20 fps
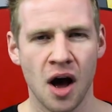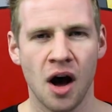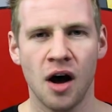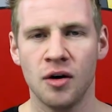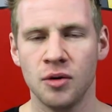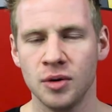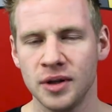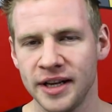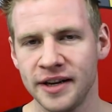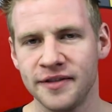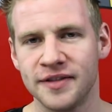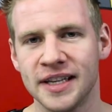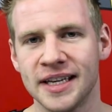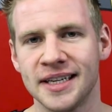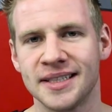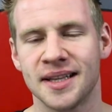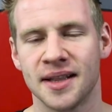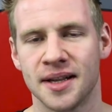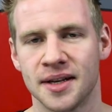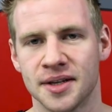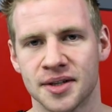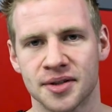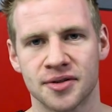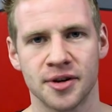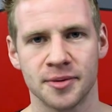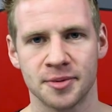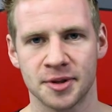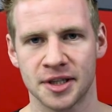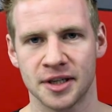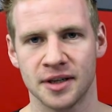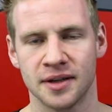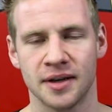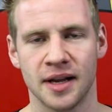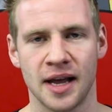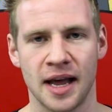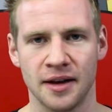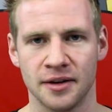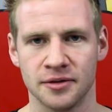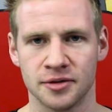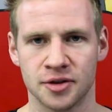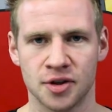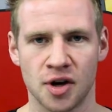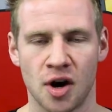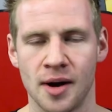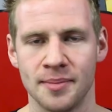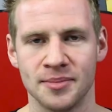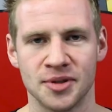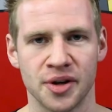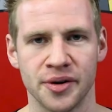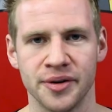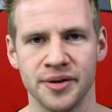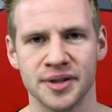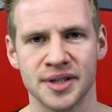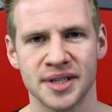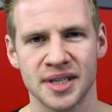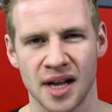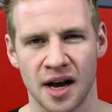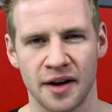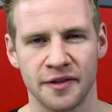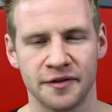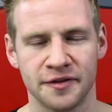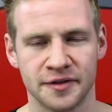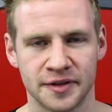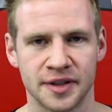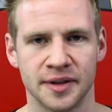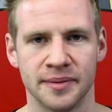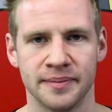I'll leave links in the description and time zone stuff